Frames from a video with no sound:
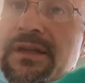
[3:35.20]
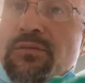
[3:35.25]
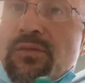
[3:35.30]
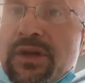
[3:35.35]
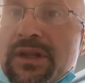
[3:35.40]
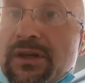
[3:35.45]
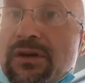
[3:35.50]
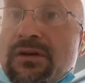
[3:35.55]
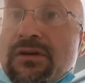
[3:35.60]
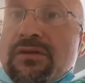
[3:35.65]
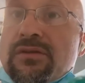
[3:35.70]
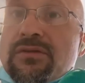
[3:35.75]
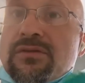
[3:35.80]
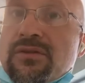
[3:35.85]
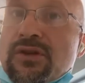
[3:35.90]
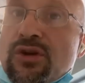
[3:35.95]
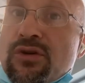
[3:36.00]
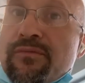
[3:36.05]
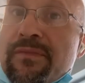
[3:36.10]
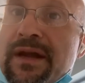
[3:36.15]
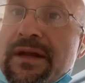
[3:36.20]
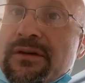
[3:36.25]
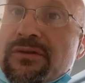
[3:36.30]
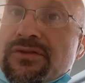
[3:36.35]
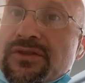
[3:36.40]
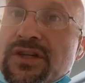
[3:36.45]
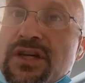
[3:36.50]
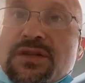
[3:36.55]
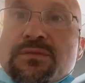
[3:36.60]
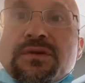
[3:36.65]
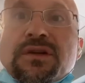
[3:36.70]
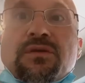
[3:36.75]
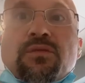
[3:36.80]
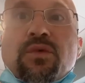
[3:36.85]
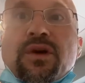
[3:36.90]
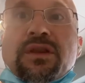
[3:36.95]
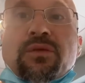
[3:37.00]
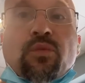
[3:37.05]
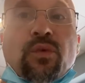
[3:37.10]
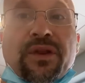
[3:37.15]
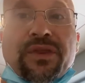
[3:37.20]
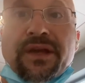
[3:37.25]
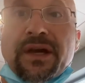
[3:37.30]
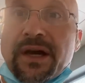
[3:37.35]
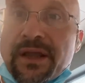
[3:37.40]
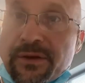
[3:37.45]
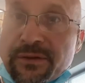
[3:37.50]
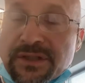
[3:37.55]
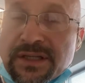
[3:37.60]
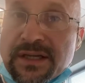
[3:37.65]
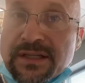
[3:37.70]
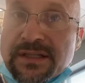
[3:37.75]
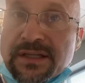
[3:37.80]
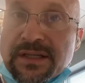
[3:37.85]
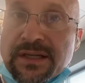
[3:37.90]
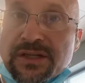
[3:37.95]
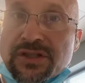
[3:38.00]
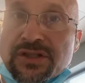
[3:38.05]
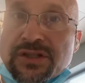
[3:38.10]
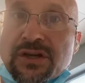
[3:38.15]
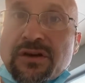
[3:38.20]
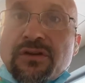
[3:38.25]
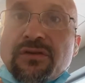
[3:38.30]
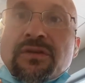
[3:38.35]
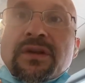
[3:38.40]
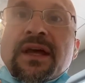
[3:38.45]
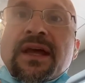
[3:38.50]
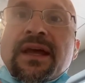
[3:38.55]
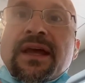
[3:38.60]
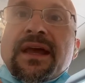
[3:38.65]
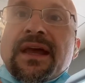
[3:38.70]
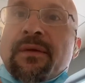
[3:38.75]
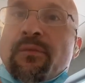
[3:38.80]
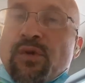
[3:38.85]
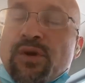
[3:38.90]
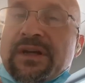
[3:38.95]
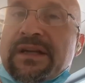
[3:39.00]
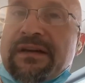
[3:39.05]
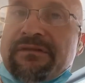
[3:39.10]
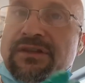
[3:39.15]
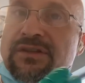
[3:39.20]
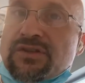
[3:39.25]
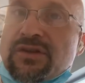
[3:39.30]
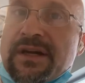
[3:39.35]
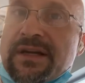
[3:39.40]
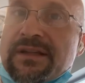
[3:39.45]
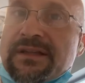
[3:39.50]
with your medical judgment with what the other testing has shown, and we're gonna have to try to